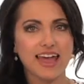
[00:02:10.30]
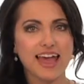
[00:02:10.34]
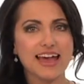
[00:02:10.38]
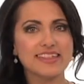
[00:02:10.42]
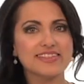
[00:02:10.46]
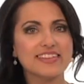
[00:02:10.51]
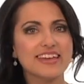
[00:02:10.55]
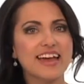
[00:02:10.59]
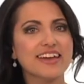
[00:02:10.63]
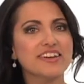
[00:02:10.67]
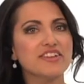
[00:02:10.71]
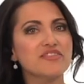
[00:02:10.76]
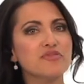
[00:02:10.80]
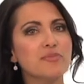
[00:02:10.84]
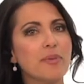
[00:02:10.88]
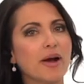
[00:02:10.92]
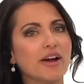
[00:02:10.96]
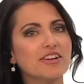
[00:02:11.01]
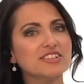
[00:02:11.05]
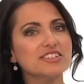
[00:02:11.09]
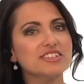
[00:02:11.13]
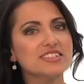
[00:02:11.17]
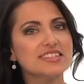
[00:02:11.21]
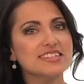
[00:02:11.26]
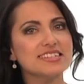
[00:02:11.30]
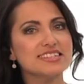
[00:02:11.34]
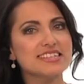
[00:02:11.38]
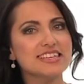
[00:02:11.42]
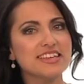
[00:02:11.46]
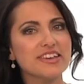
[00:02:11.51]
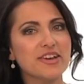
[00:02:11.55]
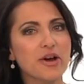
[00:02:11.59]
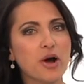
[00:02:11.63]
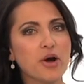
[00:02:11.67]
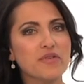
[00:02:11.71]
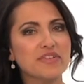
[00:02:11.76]
At the end of March, the
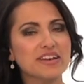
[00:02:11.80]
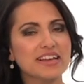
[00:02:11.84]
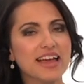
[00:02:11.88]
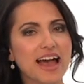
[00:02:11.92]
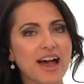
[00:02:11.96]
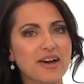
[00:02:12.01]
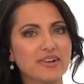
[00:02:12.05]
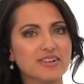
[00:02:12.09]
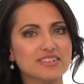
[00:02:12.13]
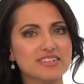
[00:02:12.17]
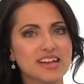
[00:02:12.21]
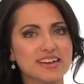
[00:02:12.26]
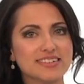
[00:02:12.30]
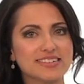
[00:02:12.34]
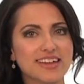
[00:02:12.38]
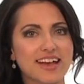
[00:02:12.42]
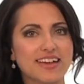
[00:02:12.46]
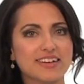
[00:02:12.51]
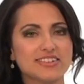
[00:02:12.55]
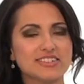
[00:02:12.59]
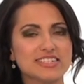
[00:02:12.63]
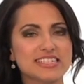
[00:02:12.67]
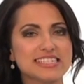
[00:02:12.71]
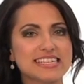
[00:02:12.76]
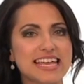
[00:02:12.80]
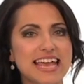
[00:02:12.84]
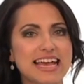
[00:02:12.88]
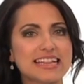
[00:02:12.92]
CEO of Encounter Technologies,